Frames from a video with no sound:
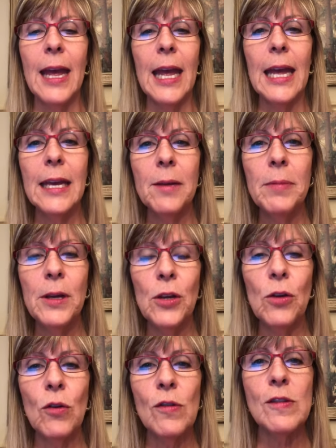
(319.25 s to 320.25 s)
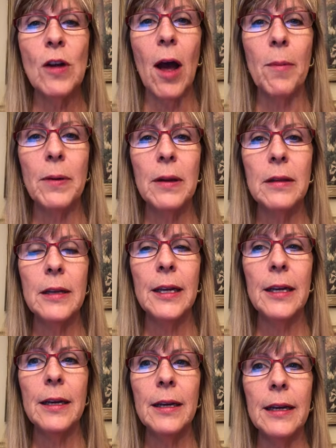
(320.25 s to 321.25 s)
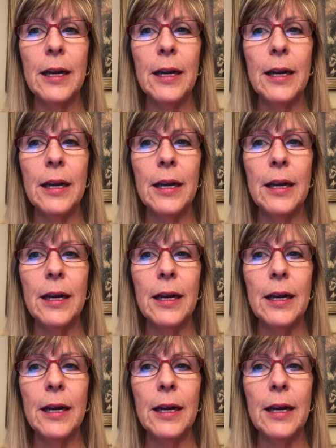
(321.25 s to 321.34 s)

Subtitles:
It can be used topically,